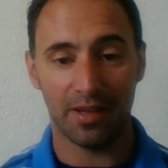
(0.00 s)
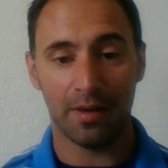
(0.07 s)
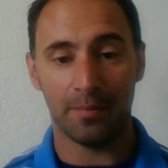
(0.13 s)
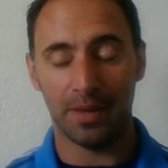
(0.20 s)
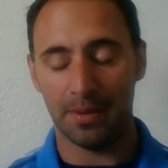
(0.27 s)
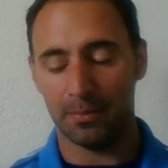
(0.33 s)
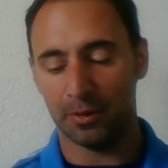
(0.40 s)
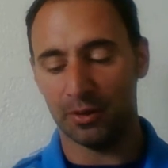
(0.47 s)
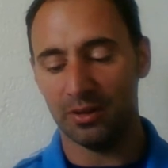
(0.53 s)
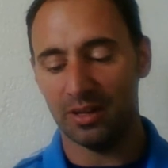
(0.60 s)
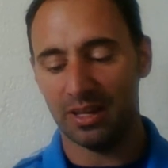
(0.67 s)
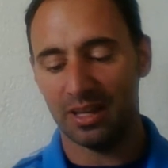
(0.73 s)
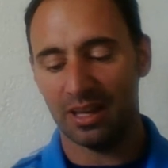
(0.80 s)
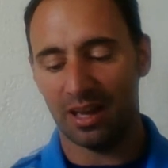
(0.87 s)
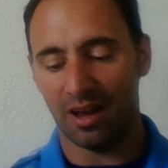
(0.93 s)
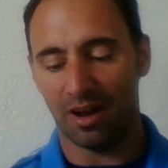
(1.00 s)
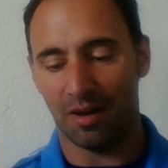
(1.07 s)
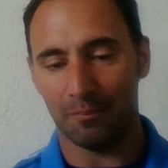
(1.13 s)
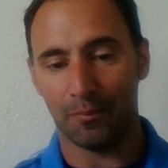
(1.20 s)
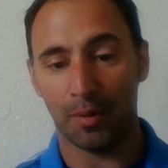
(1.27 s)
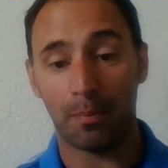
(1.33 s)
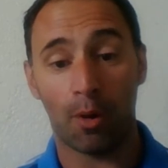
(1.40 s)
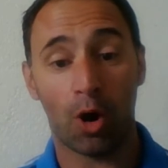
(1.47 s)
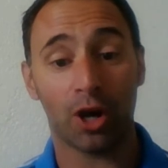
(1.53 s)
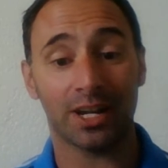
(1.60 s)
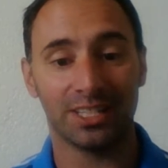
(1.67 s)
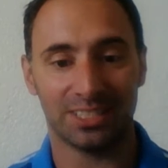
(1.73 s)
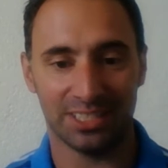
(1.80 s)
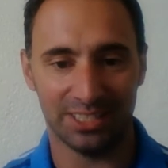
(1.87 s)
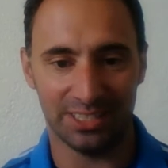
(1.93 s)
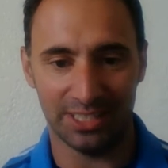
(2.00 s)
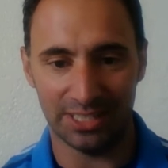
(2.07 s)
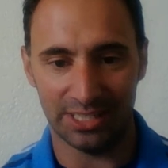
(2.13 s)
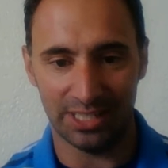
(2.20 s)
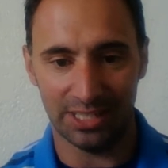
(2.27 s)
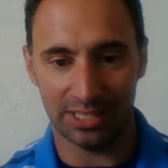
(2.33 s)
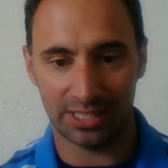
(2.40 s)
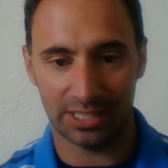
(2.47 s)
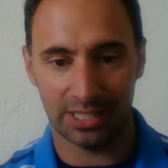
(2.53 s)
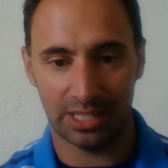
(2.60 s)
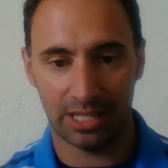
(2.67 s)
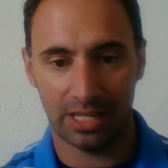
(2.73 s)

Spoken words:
People with Parkinson's disease.